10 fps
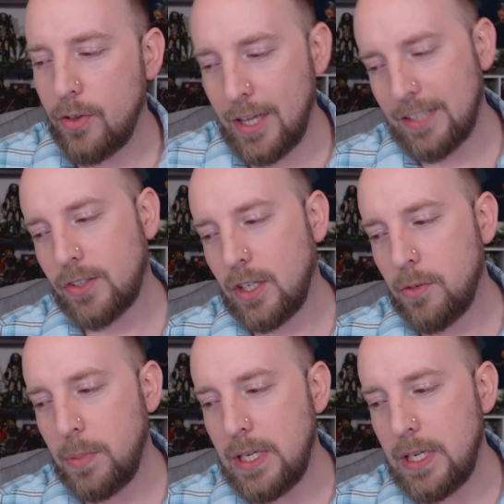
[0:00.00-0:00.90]
that's going
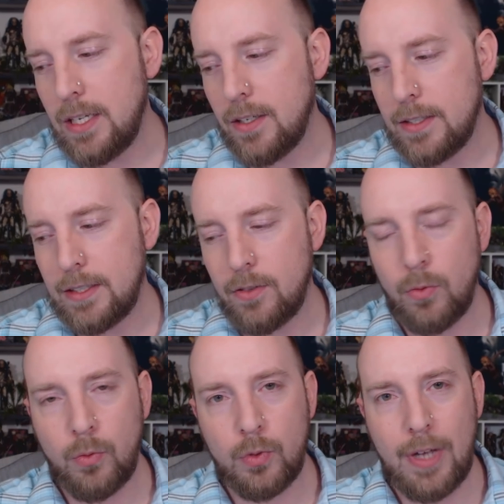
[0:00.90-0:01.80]
to be
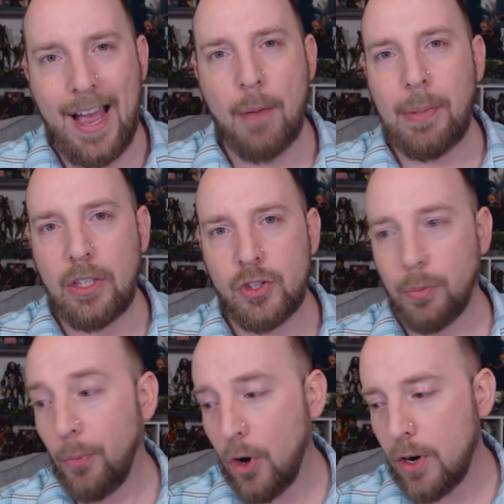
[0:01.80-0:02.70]
happening
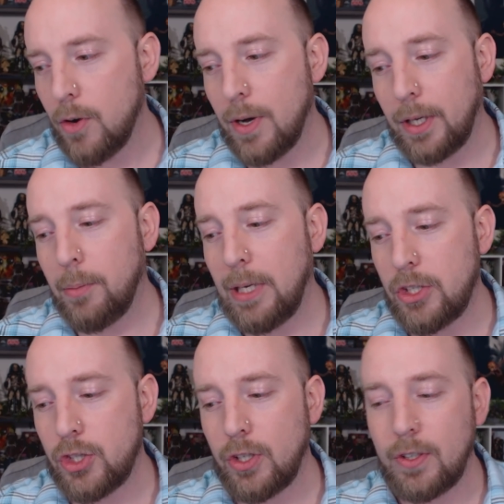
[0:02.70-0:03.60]
tomorrow. I'm going to
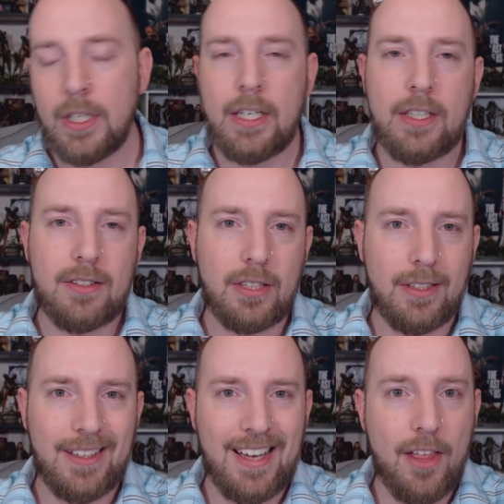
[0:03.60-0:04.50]
make sure
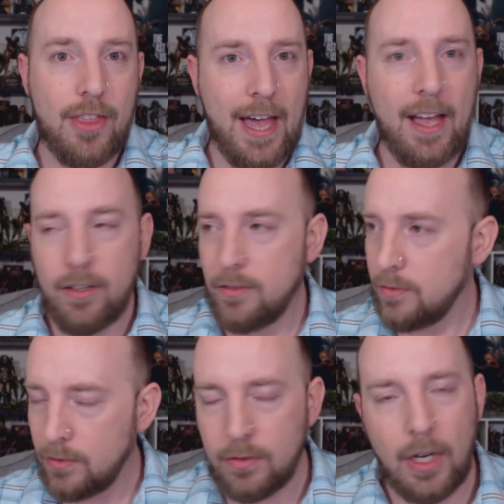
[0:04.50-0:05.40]
to get that.
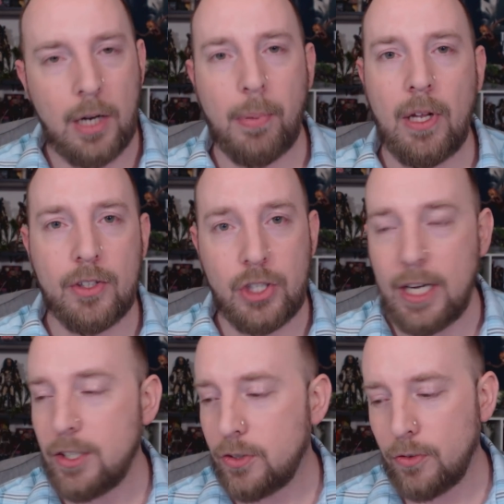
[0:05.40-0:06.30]
I
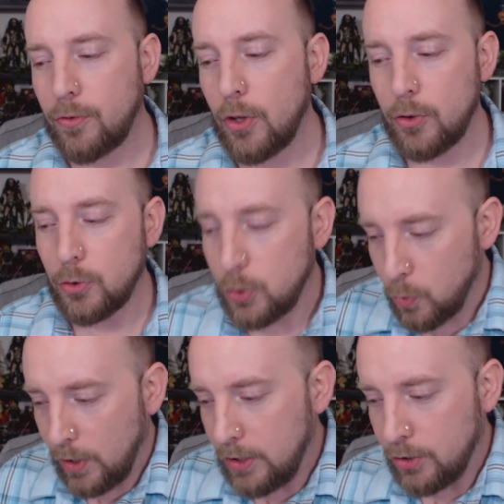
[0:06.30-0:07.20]
apologize for those who
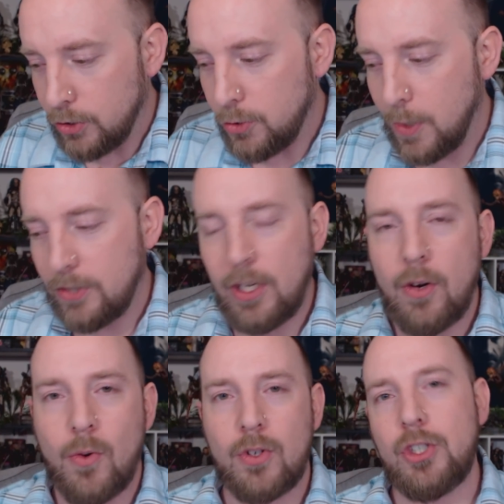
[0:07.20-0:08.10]
want your USA
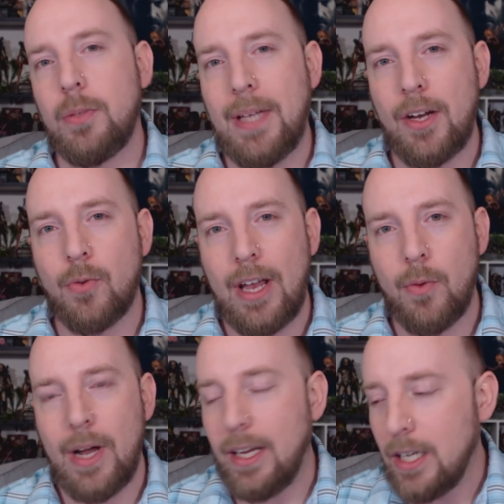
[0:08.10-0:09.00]
order shipped out right
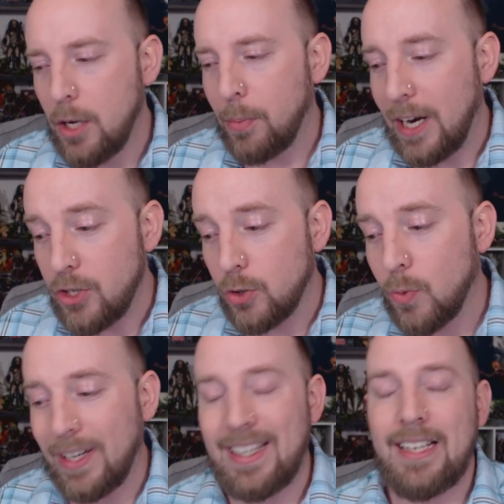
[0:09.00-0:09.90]
away, but I do
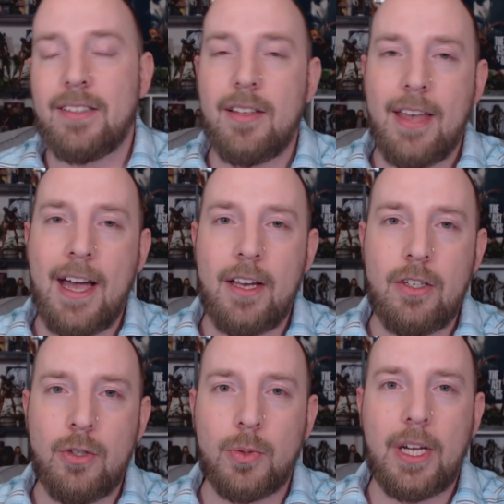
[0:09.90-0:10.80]
want to get to that
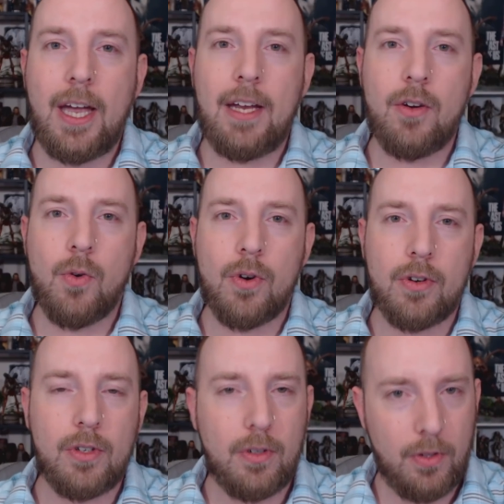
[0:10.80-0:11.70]
UK
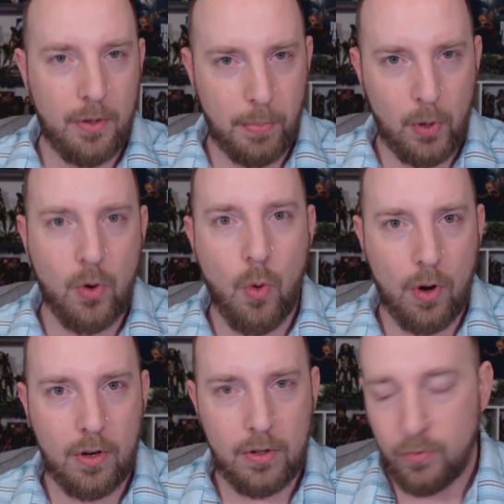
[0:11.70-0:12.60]
order, the bulk
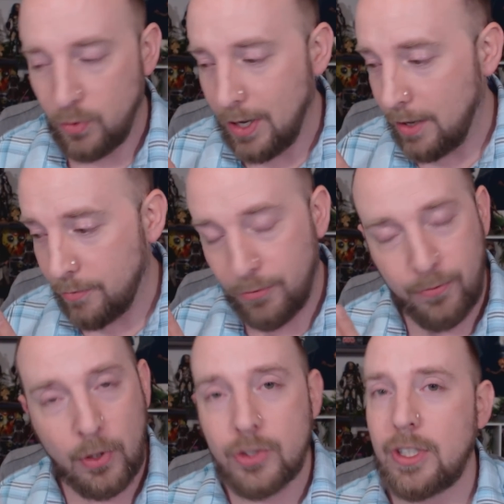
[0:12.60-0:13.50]
order,
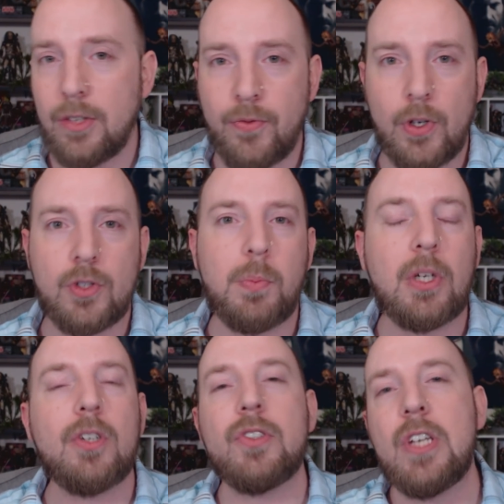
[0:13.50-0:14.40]
first thing first,
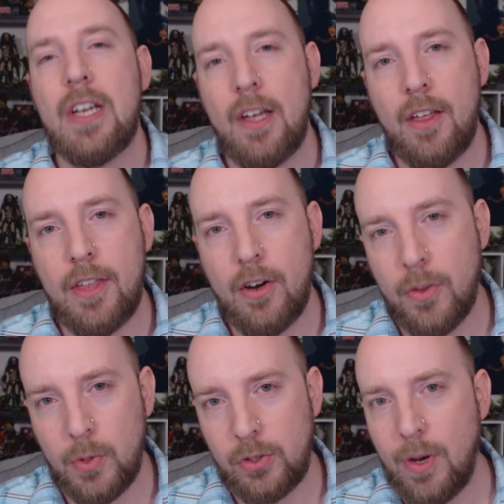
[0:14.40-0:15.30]
because they're
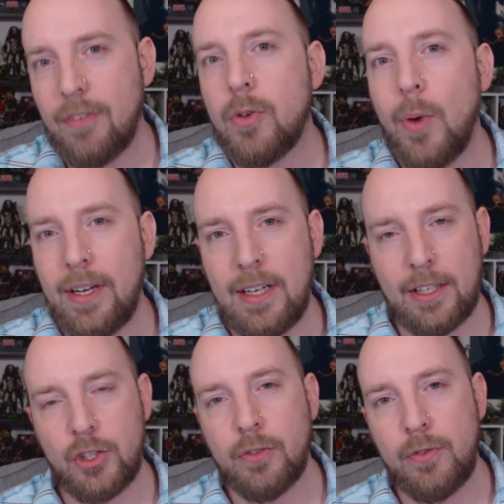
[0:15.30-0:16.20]
the ones who have to wait an
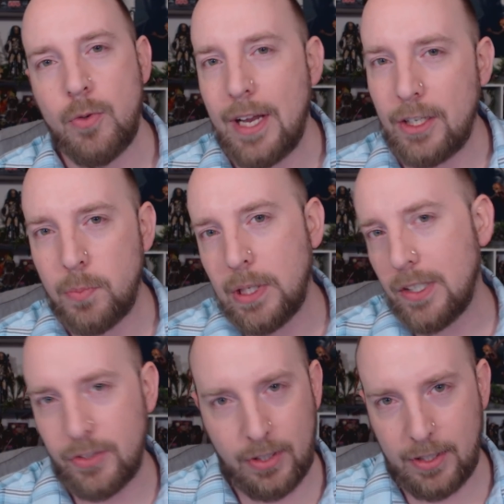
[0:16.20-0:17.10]
extra few days
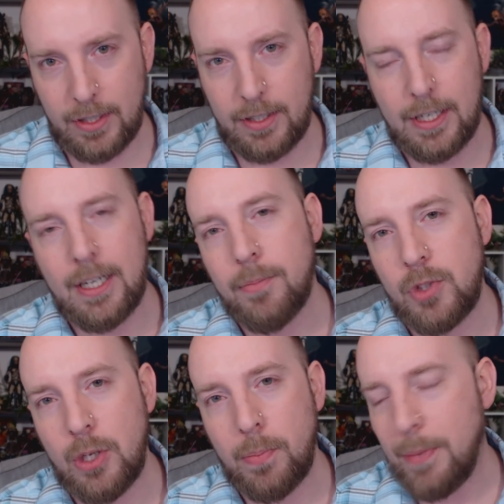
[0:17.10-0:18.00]
because of the
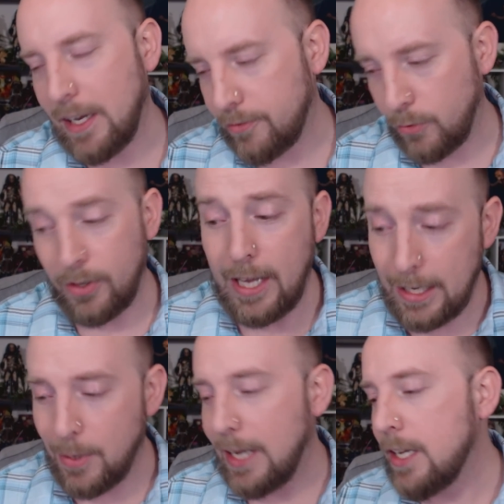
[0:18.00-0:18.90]
shipping back and forth.
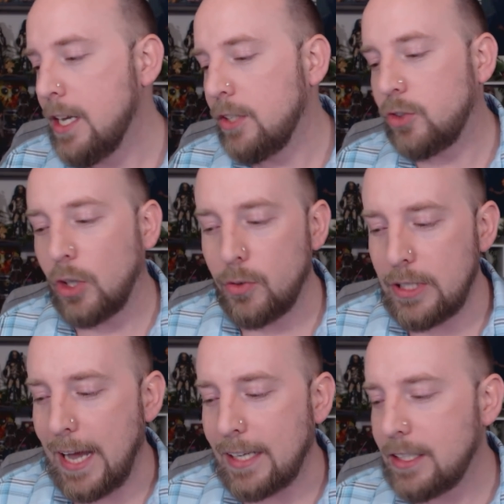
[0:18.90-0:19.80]
Anyway, so
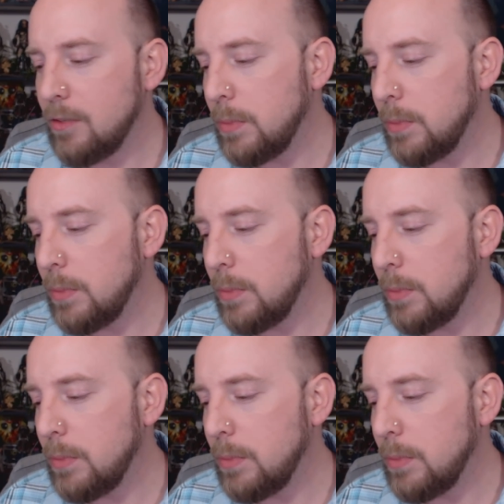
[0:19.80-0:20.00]
yeah,